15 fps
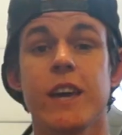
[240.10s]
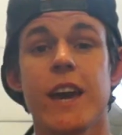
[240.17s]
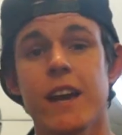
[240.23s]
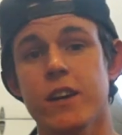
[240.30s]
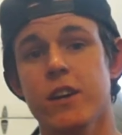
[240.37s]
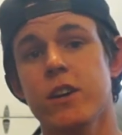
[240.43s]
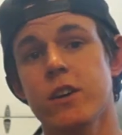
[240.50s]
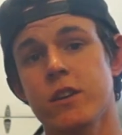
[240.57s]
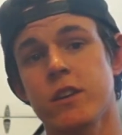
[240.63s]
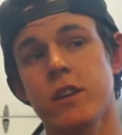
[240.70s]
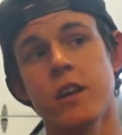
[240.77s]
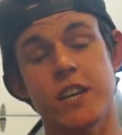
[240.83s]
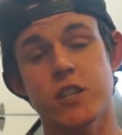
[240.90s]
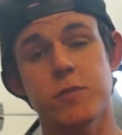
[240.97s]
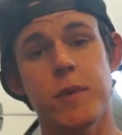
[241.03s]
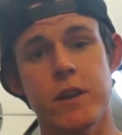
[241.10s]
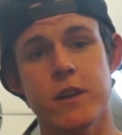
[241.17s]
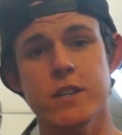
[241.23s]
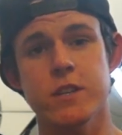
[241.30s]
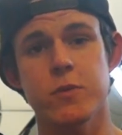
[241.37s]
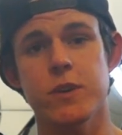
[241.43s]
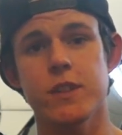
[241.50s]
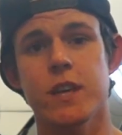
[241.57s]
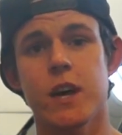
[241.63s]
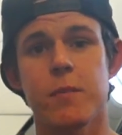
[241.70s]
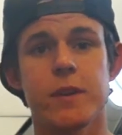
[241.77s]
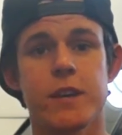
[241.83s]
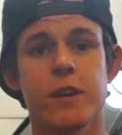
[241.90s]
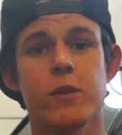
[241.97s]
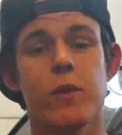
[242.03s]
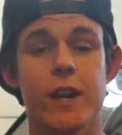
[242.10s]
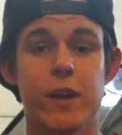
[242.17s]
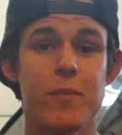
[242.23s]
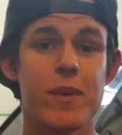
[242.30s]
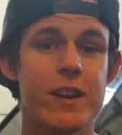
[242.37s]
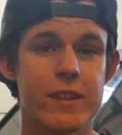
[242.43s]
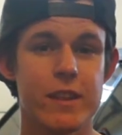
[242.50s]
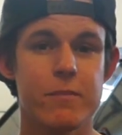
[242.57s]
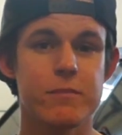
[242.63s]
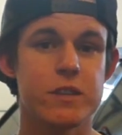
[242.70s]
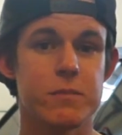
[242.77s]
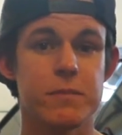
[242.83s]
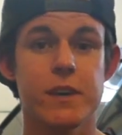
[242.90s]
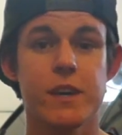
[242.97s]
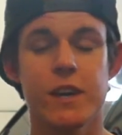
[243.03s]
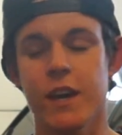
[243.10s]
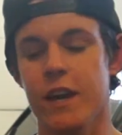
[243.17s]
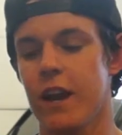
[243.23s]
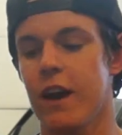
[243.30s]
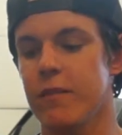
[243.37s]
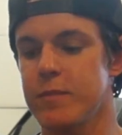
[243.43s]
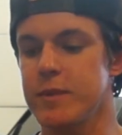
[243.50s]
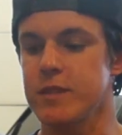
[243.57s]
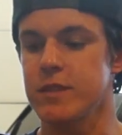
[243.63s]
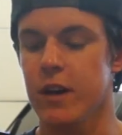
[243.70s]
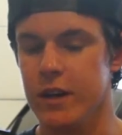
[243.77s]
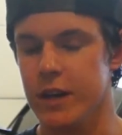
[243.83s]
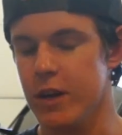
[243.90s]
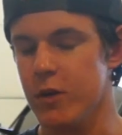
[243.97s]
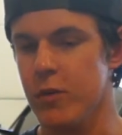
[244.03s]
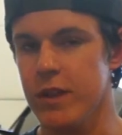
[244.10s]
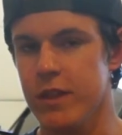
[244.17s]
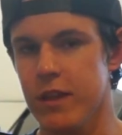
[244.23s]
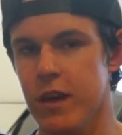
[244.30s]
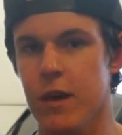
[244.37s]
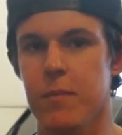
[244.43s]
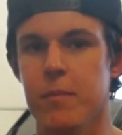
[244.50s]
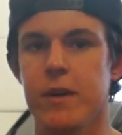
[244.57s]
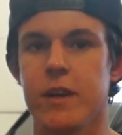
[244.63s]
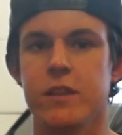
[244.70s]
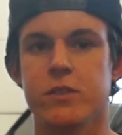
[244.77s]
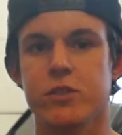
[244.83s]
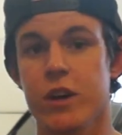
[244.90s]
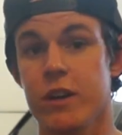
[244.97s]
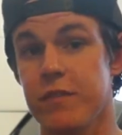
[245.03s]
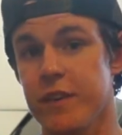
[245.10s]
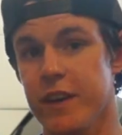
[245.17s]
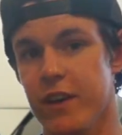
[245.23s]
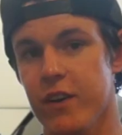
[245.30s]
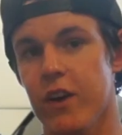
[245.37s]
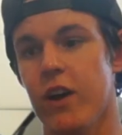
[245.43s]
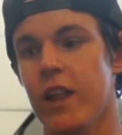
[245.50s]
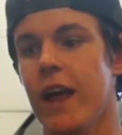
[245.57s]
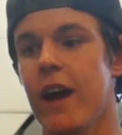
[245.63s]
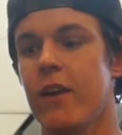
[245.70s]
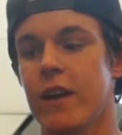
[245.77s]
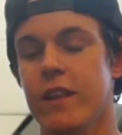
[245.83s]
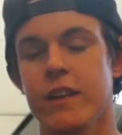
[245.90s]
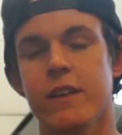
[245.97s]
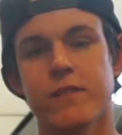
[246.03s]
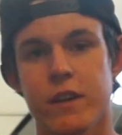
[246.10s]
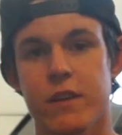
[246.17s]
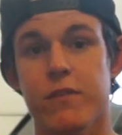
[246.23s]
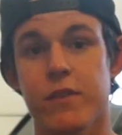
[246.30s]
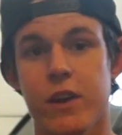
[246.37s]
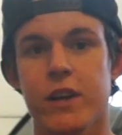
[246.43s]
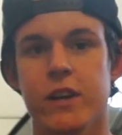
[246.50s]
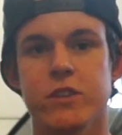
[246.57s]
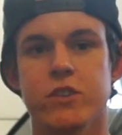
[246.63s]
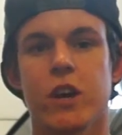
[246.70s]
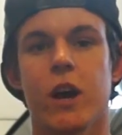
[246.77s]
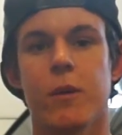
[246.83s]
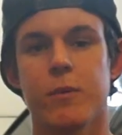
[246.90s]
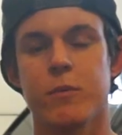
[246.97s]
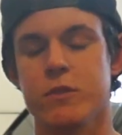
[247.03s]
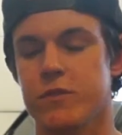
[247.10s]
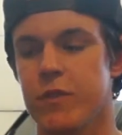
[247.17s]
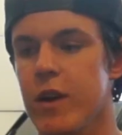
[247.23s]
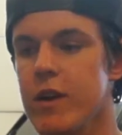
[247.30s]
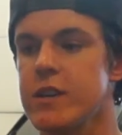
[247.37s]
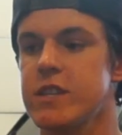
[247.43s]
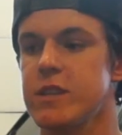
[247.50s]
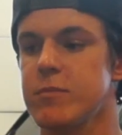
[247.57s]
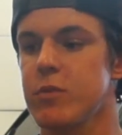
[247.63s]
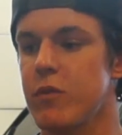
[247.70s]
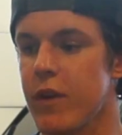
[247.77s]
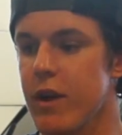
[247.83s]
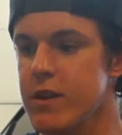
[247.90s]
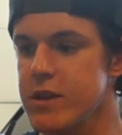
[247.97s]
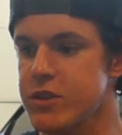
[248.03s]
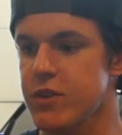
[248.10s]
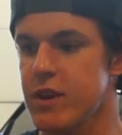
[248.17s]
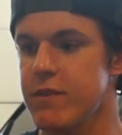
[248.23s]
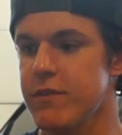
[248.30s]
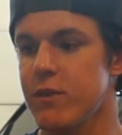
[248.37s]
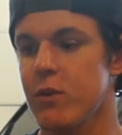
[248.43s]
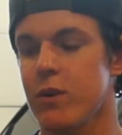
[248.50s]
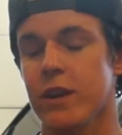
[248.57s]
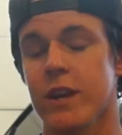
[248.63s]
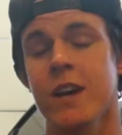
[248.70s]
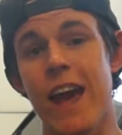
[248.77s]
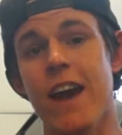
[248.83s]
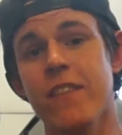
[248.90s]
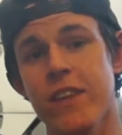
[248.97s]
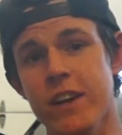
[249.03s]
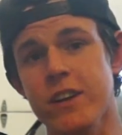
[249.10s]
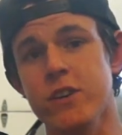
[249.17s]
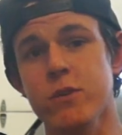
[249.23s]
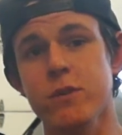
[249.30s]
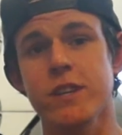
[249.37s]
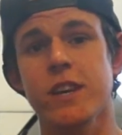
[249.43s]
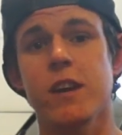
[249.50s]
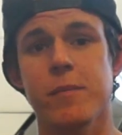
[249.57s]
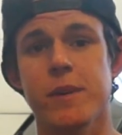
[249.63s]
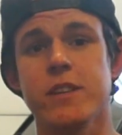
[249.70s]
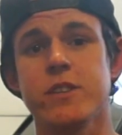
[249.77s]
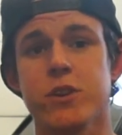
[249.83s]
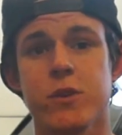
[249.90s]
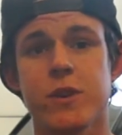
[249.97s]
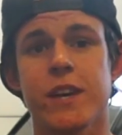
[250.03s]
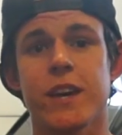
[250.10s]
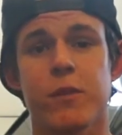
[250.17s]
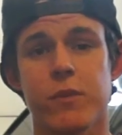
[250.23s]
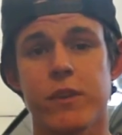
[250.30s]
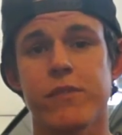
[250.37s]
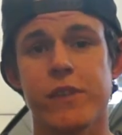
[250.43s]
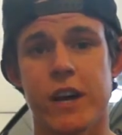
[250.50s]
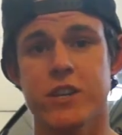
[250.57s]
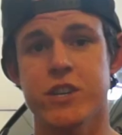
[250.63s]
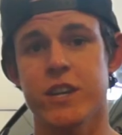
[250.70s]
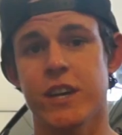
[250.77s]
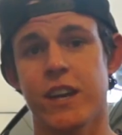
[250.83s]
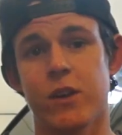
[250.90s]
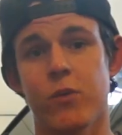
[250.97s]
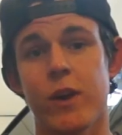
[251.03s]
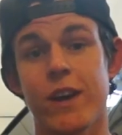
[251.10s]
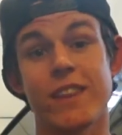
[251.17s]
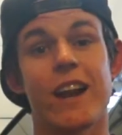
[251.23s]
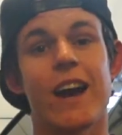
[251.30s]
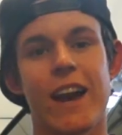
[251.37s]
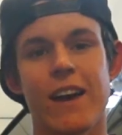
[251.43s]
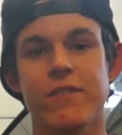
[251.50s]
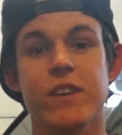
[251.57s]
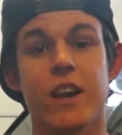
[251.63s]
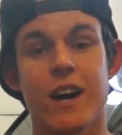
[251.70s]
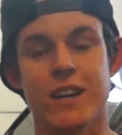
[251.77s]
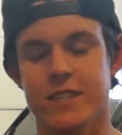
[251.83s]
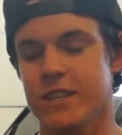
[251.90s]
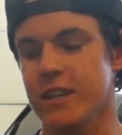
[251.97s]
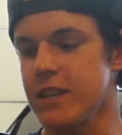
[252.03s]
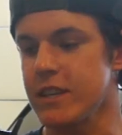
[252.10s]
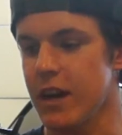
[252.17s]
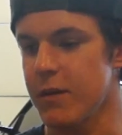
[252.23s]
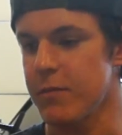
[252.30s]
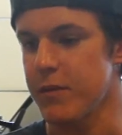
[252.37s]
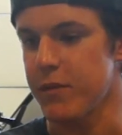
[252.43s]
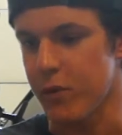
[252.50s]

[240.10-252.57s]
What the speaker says: he had a good experience with them and he recommended them to me, and I've been talking with them and trying to figure it all out, and they've done a very good job. It was very simple, very straightforward, and they do DME tuning and reflashing in a way that I have not seen done